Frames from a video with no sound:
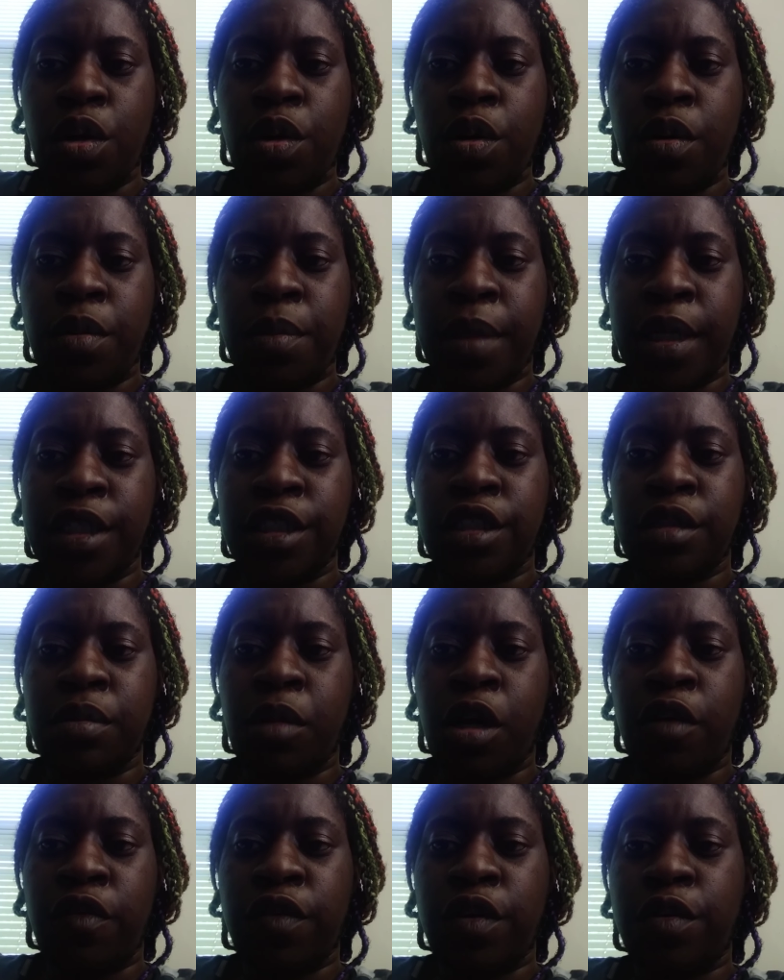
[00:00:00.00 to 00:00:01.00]
on my
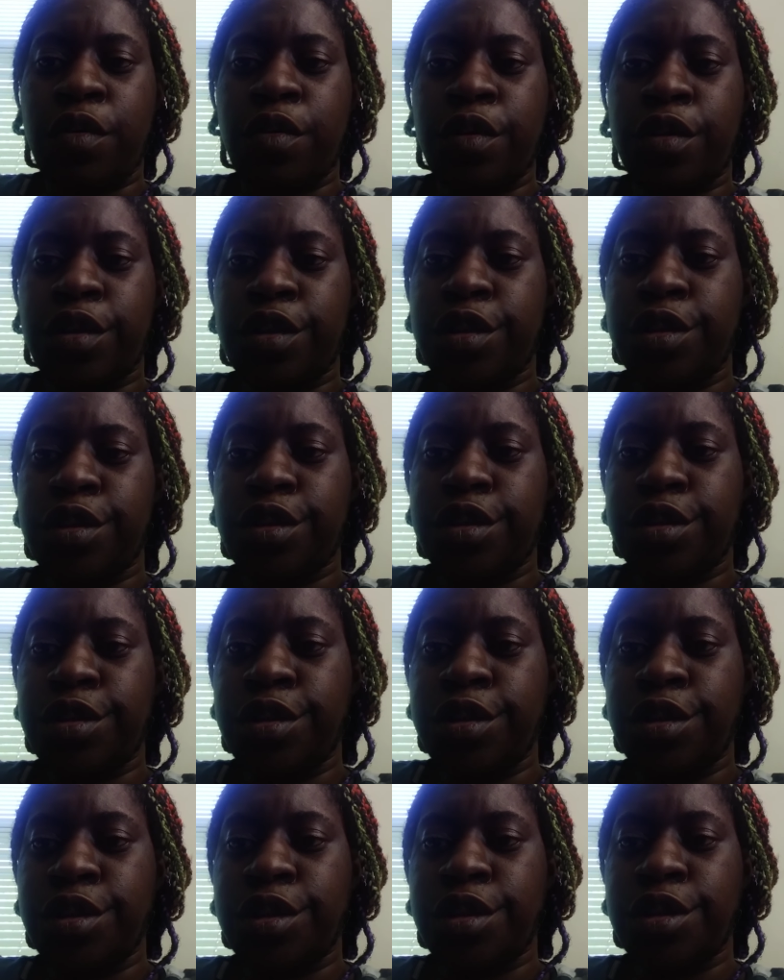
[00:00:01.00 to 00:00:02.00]
smart recorders
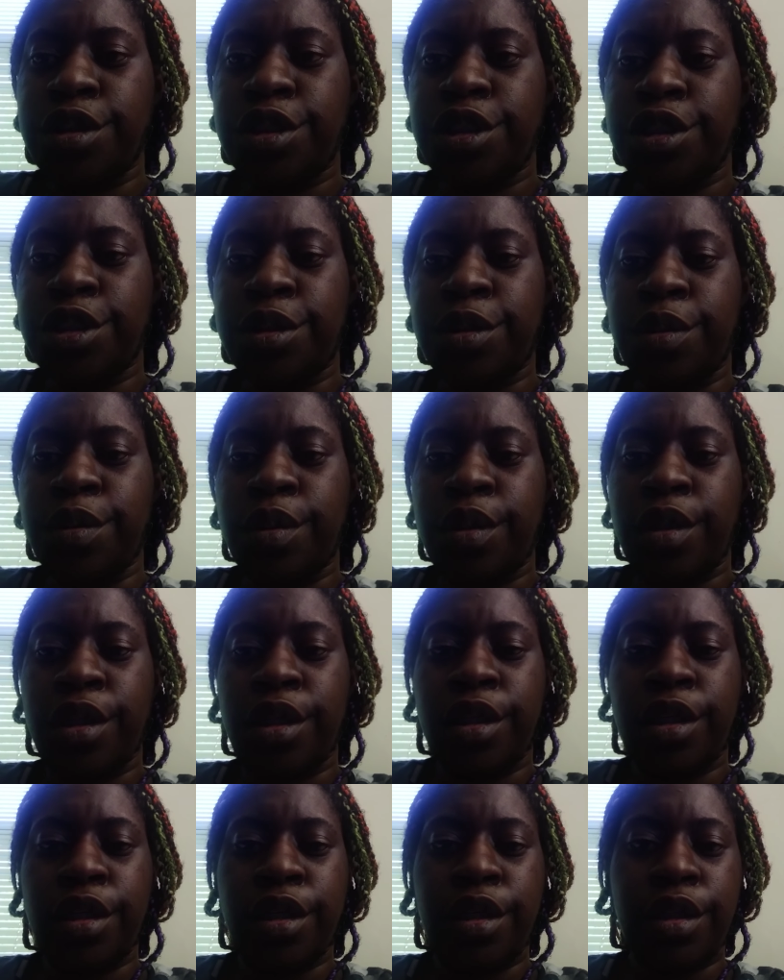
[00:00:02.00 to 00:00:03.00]
until
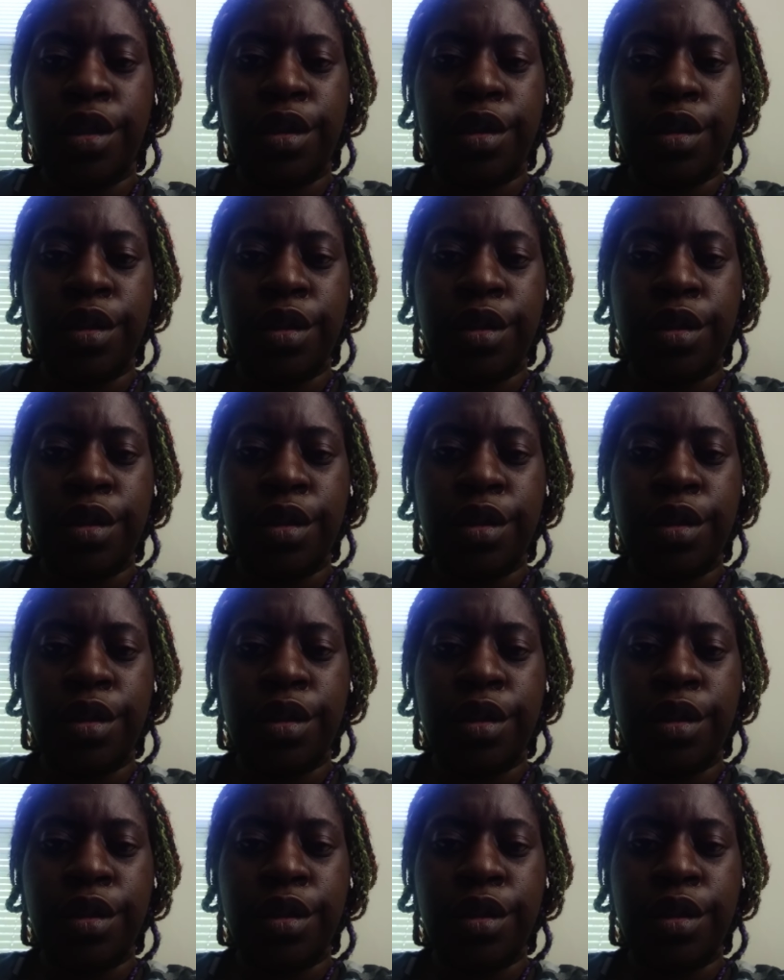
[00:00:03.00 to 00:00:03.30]
uh,